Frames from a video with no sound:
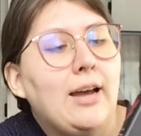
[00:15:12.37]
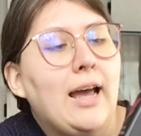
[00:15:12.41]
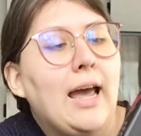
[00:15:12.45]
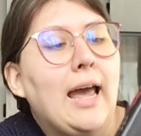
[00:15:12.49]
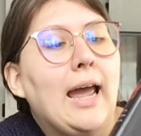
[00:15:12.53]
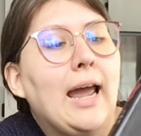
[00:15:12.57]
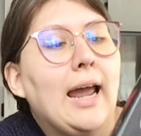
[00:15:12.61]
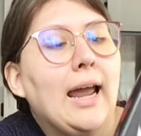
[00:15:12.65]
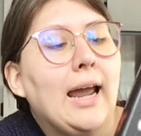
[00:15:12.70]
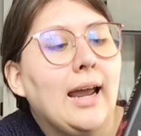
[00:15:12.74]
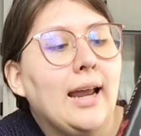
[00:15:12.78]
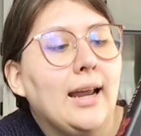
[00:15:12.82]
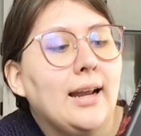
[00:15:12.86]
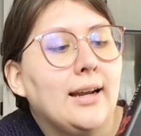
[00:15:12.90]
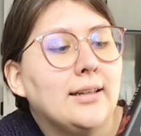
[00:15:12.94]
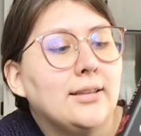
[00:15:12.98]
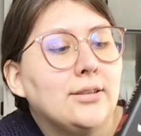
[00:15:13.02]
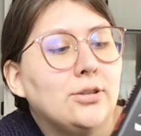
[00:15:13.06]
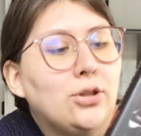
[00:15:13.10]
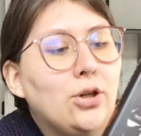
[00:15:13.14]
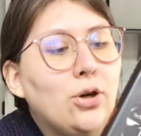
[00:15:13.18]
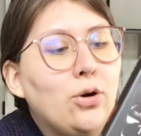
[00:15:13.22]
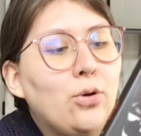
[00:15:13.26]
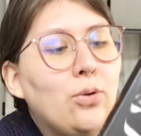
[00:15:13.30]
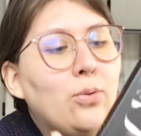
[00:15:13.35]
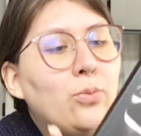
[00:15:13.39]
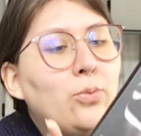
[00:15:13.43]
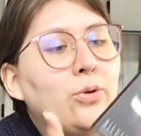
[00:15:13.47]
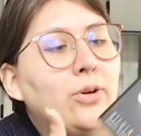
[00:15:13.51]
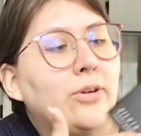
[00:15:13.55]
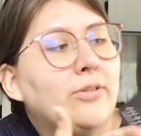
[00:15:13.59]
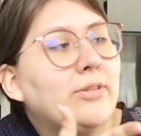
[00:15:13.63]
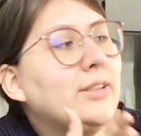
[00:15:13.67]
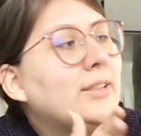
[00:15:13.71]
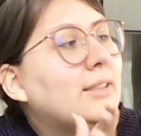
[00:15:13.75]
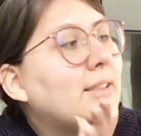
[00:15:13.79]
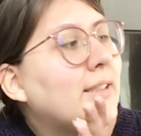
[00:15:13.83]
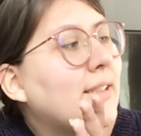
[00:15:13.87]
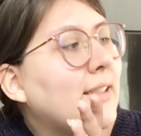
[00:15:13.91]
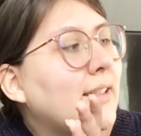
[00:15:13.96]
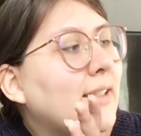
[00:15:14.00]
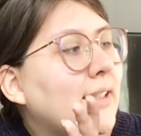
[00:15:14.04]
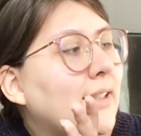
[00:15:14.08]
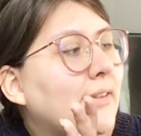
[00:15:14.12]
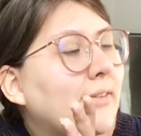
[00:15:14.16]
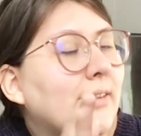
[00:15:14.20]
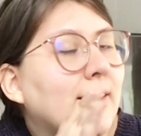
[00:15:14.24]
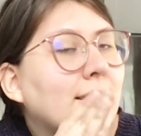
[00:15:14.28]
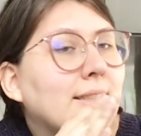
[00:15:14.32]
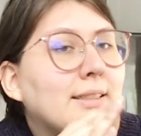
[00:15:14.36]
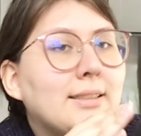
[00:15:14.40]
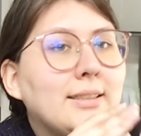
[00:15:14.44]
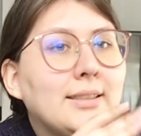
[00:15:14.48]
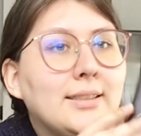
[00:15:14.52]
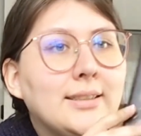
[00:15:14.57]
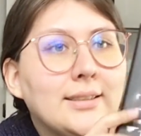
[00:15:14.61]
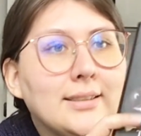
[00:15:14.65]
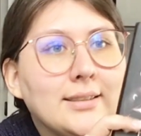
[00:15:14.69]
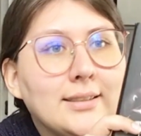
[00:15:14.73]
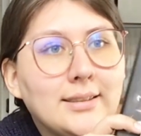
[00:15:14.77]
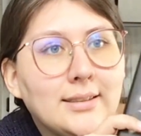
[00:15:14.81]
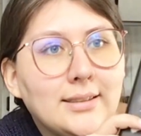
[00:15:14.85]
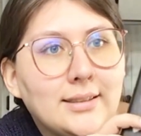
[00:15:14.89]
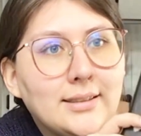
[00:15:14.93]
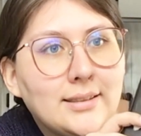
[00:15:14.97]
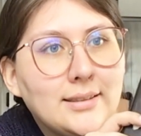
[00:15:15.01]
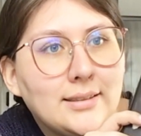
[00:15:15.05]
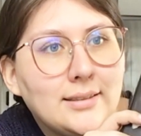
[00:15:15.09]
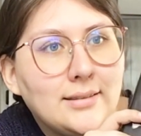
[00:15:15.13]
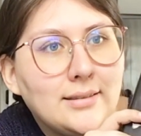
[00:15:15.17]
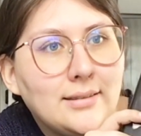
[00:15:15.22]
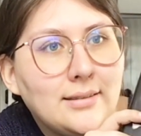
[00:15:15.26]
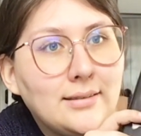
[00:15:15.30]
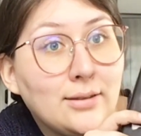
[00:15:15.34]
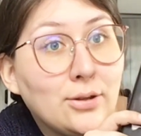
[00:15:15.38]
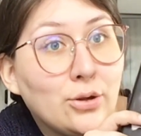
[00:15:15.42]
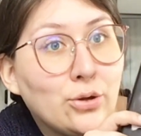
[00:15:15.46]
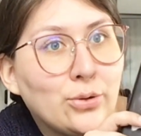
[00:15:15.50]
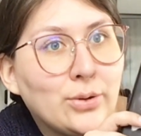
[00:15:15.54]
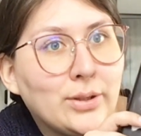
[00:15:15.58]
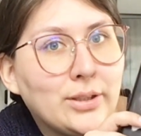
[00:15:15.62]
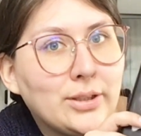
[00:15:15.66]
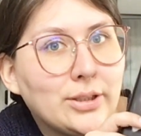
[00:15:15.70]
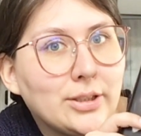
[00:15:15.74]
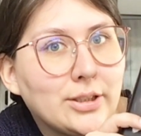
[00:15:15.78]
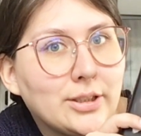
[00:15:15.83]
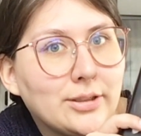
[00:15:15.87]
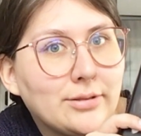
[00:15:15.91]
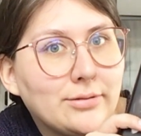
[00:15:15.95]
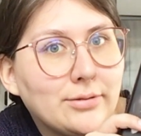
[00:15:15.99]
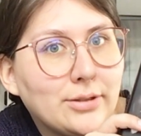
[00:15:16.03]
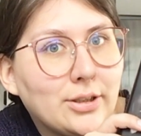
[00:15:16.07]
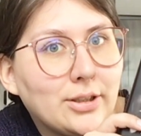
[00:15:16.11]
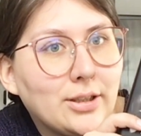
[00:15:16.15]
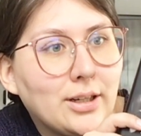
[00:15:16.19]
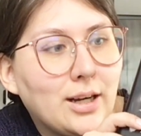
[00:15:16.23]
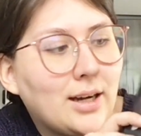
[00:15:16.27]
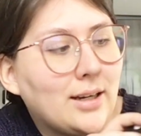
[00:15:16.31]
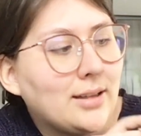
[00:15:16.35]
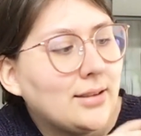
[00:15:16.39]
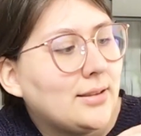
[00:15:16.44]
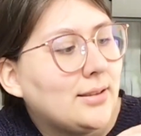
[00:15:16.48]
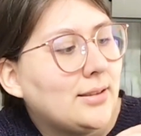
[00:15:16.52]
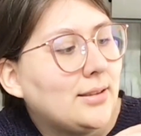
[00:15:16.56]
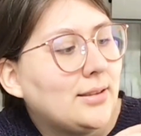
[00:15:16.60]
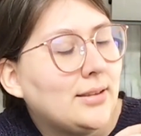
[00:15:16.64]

and so we'll have to see if this is a thriller or not.